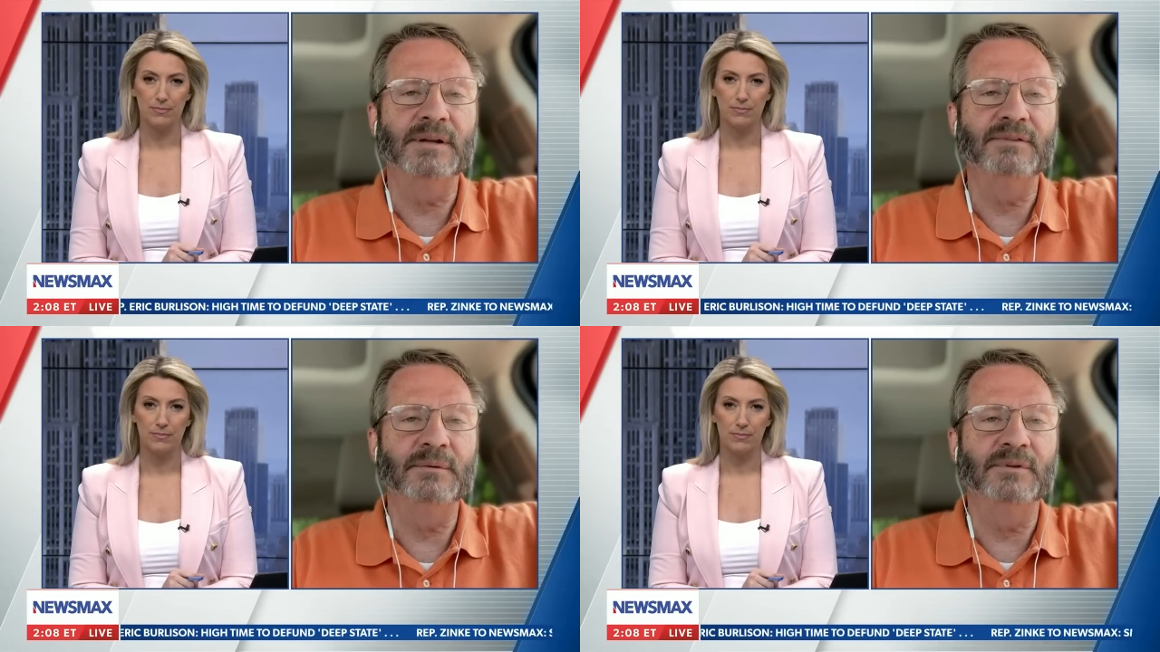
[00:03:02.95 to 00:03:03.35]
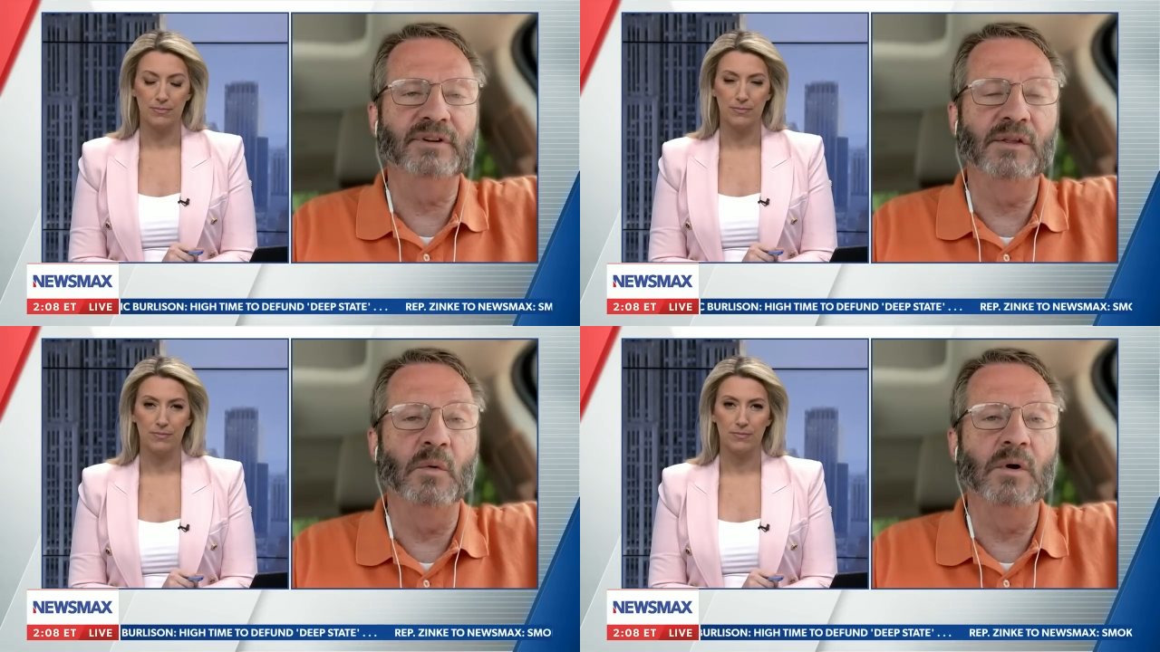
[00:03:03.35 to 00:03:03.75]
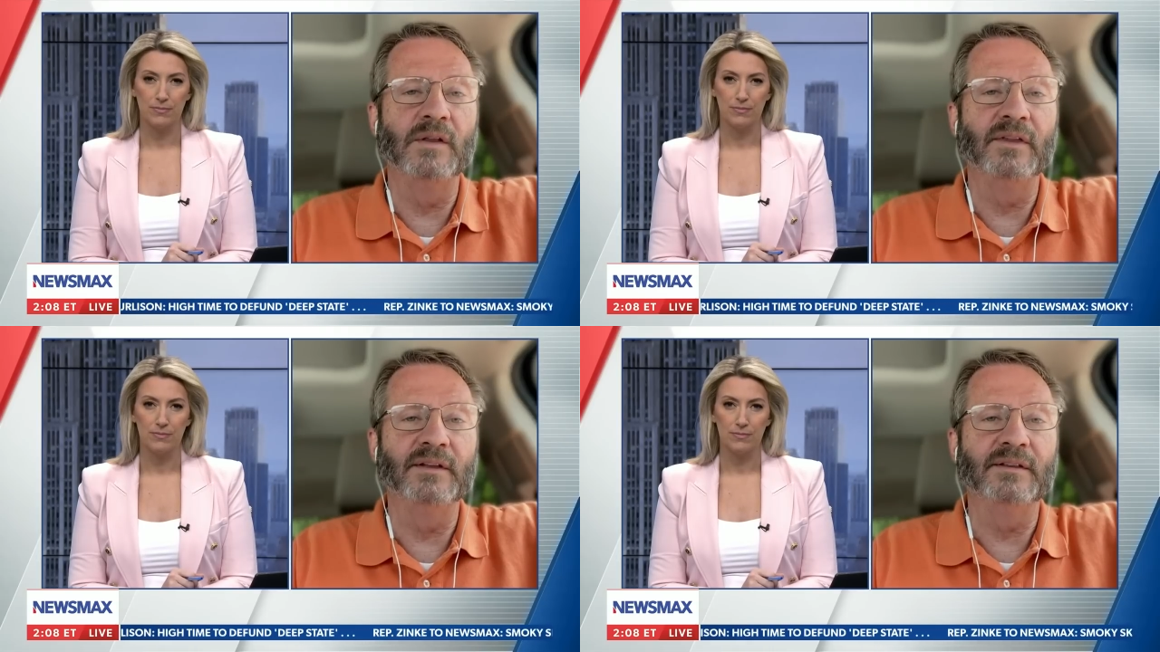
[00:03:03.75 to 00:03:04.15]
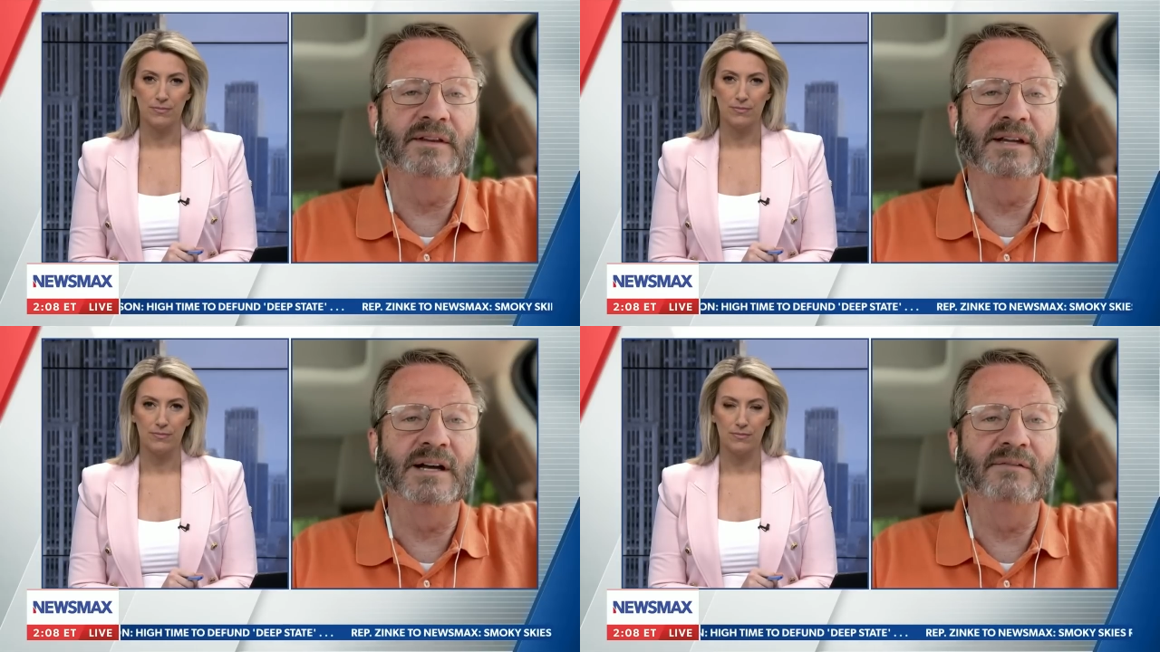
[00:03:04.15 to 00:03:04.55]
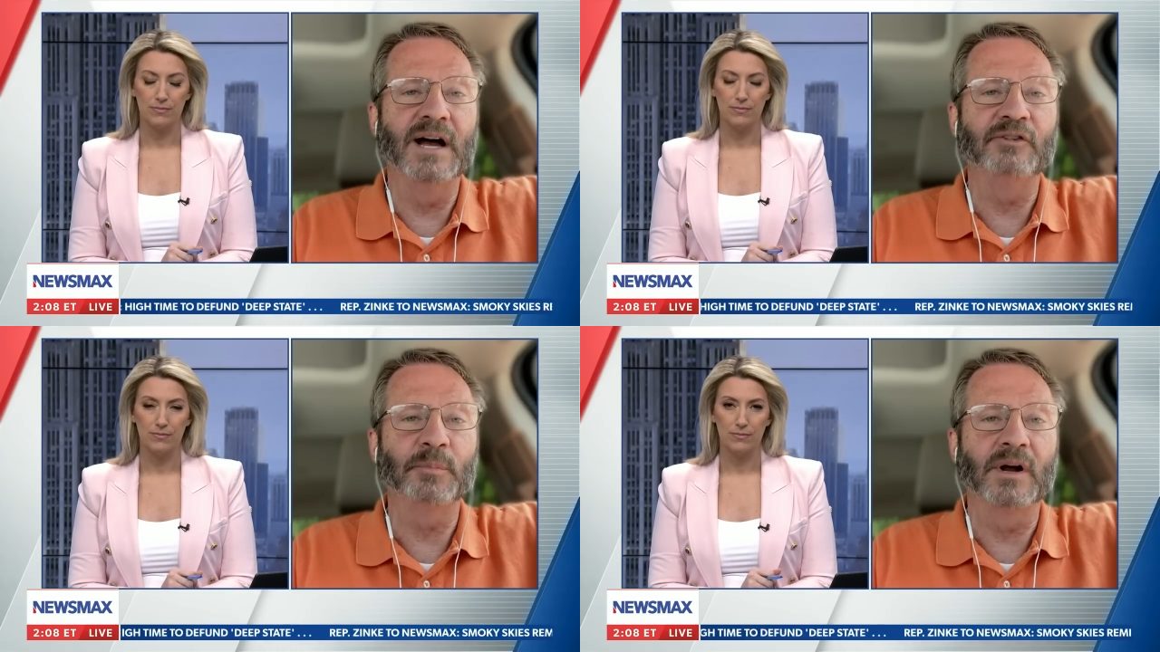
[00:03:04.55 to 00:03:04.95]
Speaker 1: it was he the one that the uh,
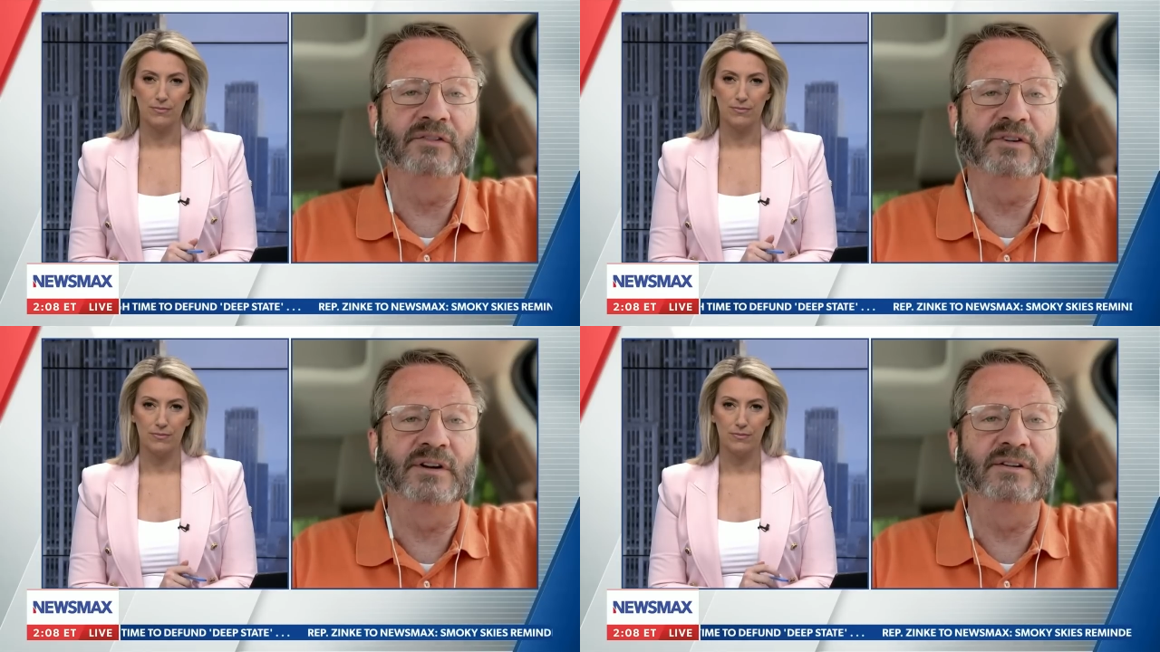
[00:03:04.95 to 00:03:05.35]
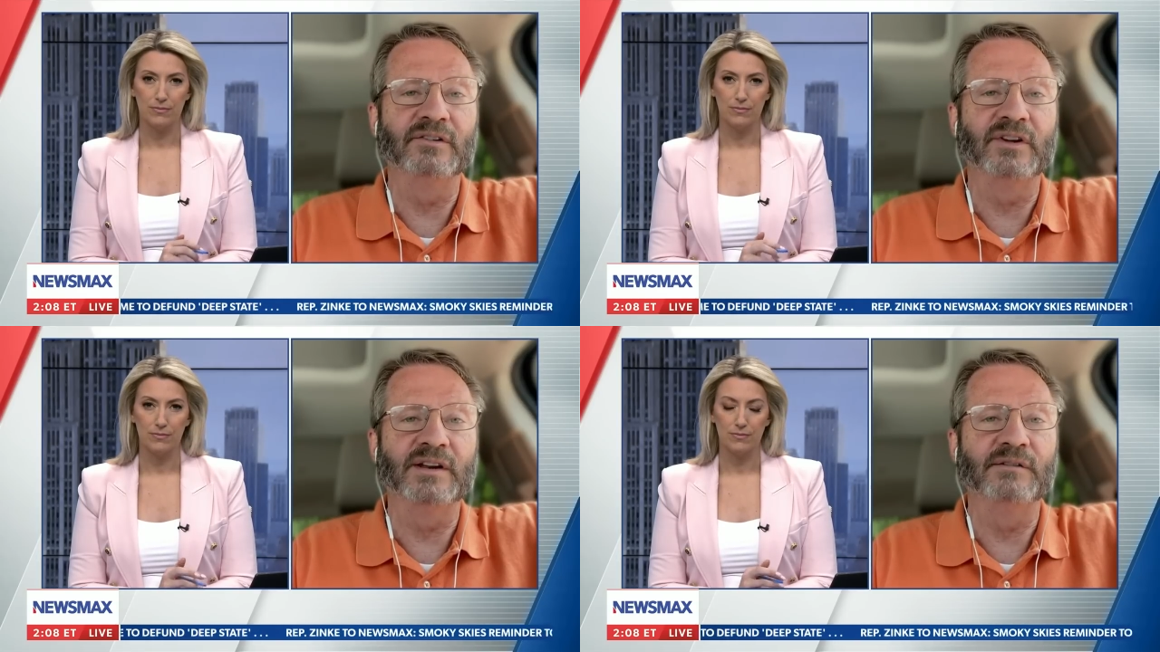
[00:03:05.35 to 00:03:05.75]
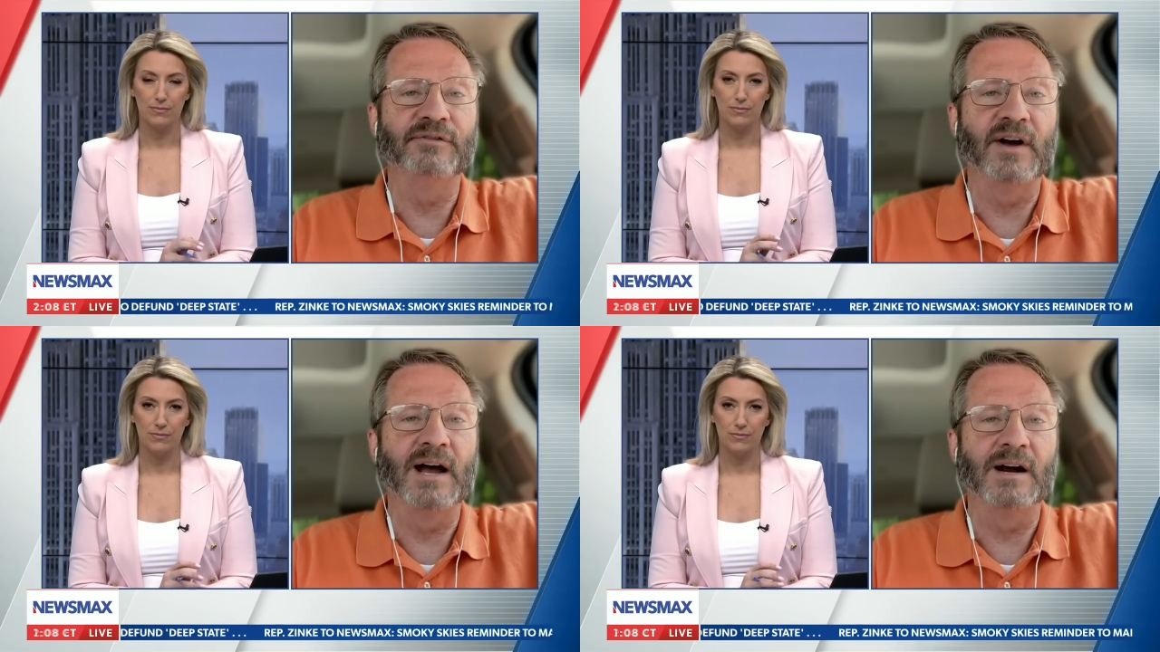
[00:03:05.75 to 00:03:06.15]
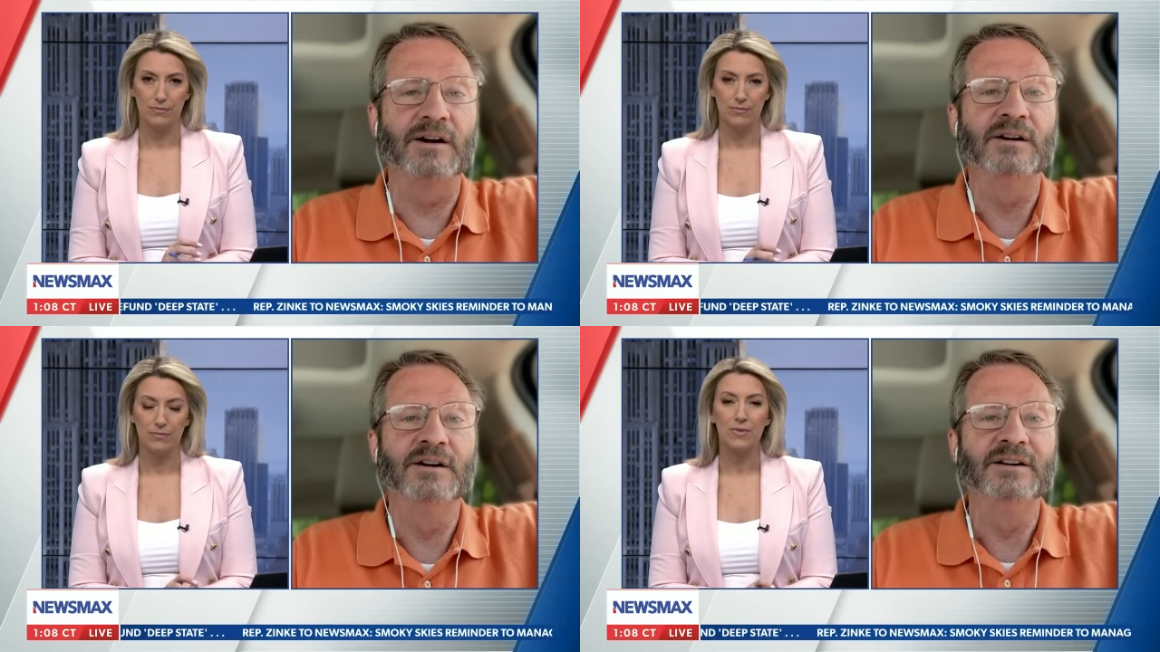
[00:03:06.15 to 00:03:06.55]
vice president said to fire,